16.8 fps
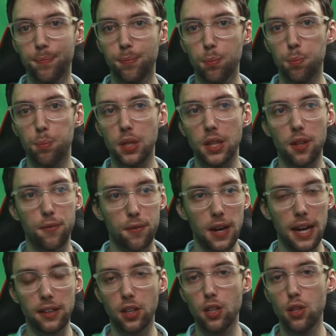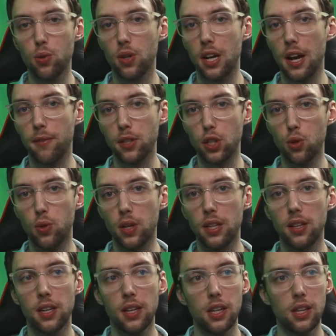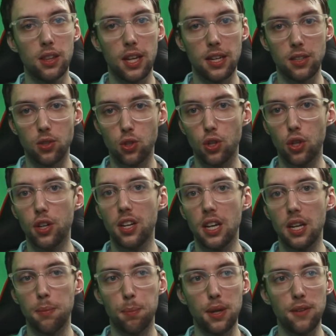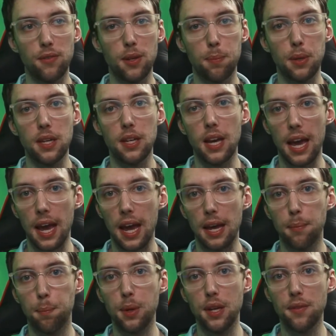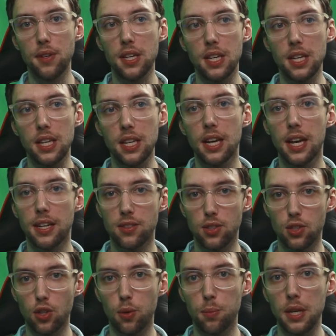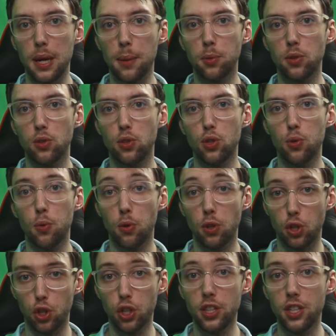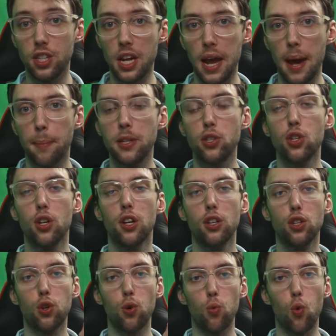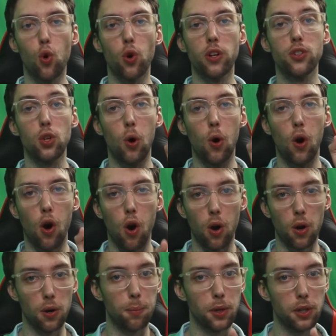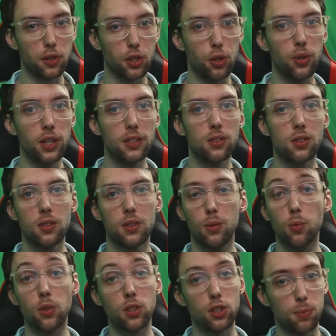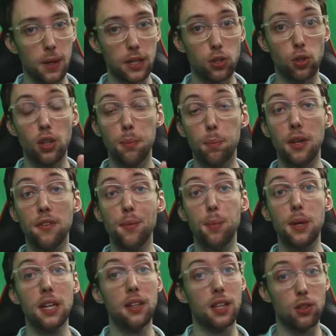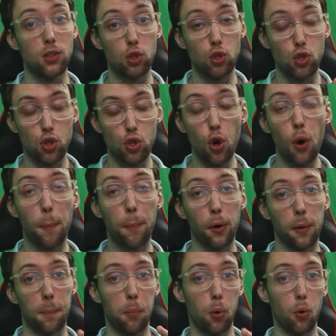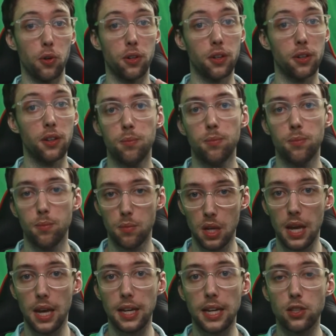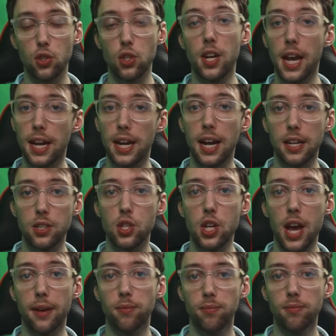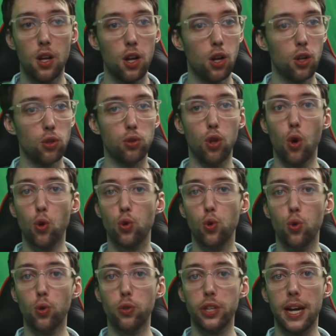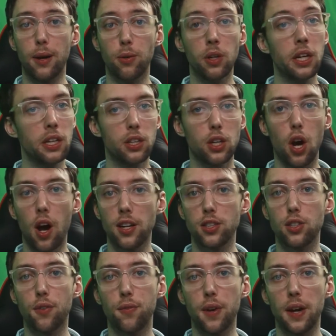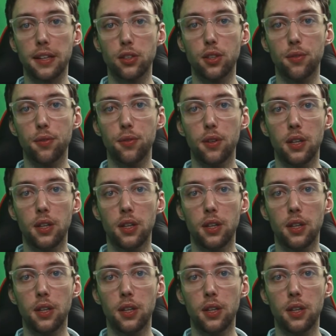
but the fact that you can have a unit that is good in PvP and PvE and still be able to do good damage towards armored units, which especially in PvP, that's super important, it gets an 8 out of 10. Low cooldown, cost effective,